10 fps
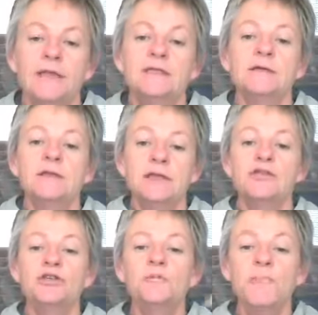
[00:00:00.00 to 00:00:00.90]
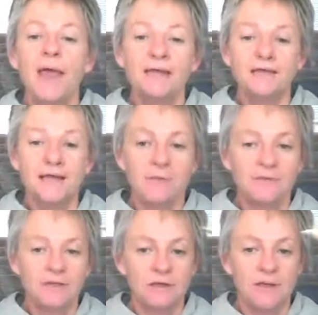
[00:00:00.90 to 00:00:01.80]
there's two main
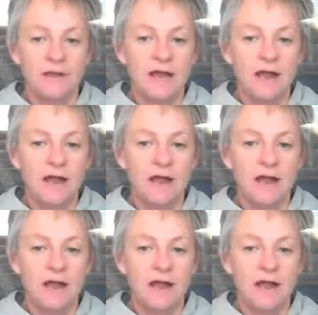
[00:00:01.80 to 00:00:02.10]
types that we